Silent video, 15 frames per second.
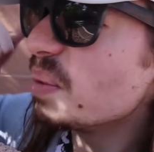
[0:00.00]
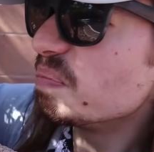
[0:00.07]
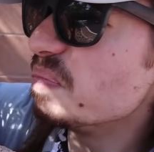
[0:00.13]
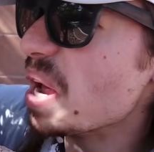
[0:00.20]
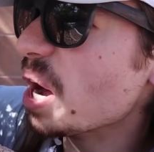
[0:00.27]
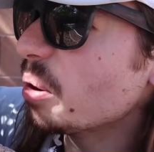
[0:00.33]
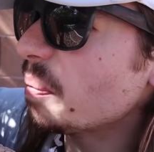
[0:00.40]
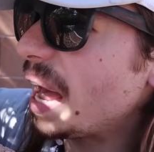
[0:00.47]

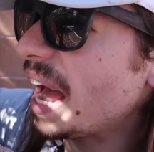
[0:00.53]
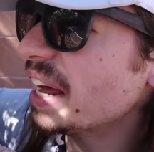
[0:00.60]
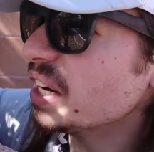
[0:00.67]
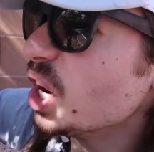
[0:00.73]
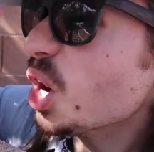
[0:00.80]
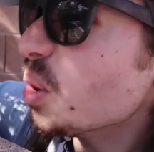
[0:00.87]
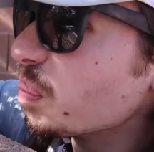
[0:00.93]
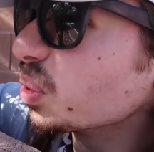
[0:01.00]

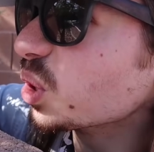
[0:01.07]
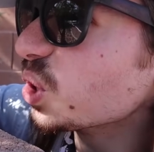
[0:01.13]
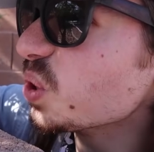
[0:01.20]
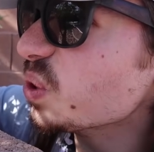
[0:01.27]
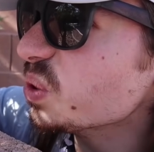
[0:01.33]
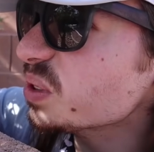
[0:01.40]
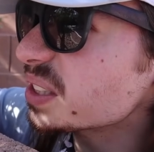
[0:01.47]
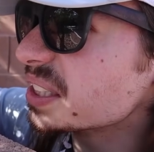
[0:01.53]
Mailman?
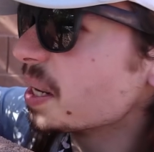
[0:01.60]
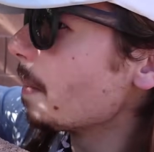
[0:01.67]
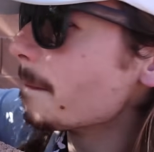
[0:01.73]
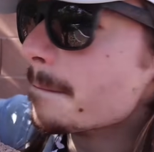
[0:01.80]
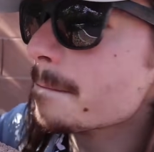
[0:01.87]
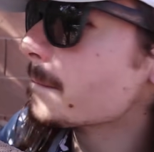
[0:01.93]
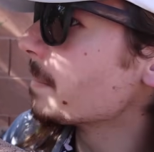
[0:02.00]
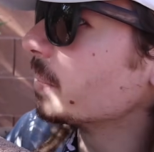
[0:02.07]
Balloons?
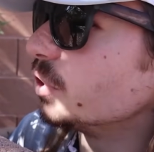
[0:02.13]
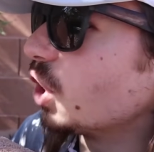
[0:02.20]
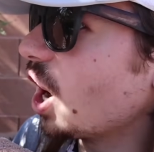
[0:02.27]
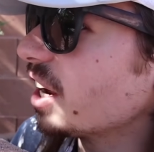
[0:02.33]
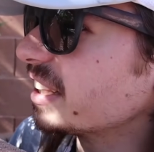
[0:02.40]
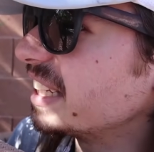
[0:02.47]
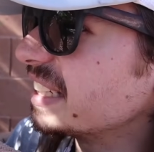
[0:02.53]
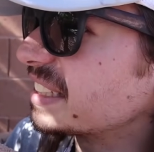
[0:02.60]

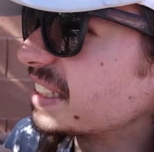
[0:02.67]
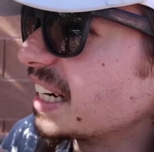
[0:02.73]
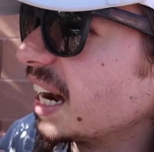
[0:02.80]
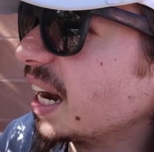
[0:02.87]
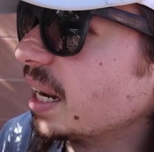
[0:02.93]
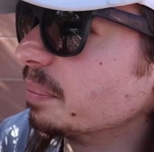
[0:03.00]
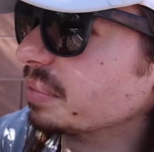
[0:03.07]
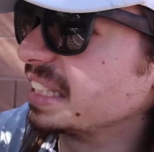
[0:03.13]
Not this
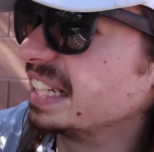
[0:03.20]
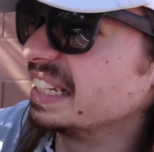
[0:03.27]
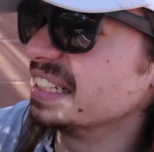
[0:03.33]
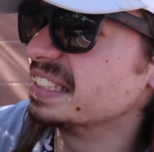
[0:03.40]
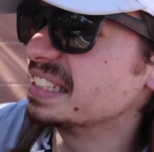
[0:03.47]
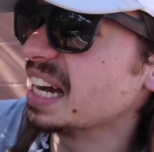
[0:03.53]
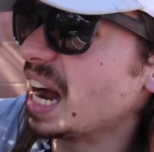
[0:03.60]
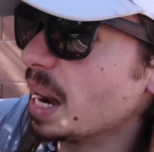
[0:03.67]
time,
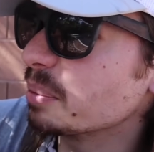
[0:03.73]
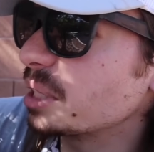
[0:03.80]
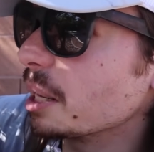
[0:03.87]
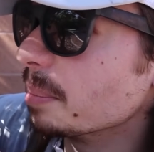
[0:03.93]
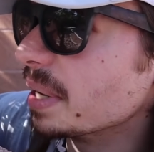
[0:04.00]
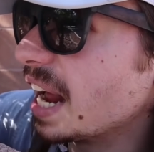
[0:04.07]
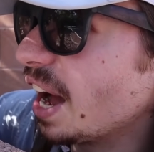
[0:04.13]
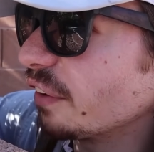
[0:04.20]
kids. I'm
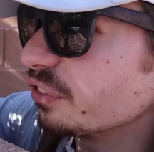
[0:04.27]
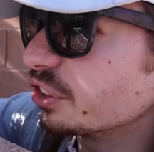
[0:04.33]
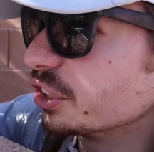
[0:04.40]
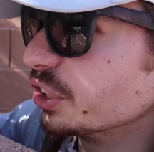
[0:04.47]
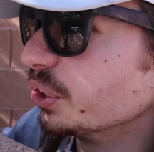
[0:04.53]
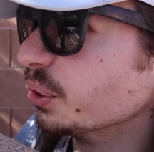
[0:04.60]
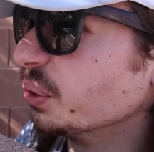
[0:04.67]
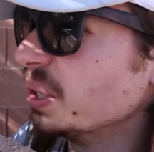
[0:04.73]
coming after
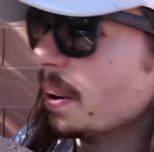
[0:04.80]
you.